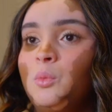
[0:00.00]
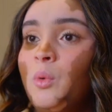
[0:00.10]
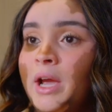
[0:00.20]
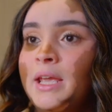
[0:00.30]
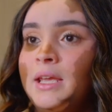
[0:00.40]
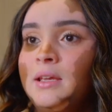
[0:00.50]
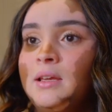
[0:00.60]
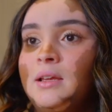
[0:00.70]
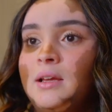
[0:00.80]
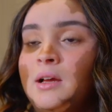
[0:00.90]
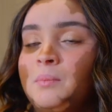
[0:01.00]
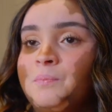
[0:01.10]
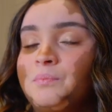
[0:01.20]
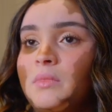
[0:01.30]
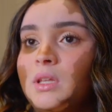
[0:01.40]
way
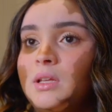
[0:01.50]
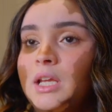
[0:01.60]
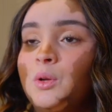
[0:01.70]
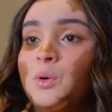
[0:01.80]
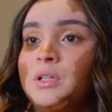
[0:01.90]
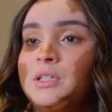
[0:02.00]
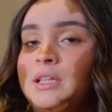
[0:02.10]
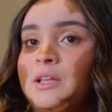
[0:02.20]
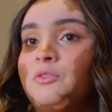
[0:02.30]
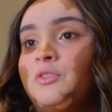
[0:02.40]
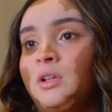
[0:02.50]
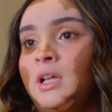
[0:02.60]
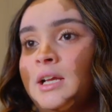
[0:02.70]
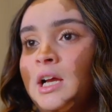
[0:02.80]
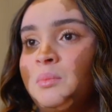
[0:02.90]
in order to then feel
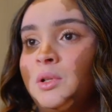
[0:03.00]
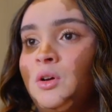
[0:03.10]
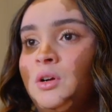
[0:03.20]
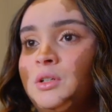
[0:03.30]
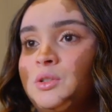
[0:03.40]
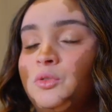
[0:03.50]
like I belonged,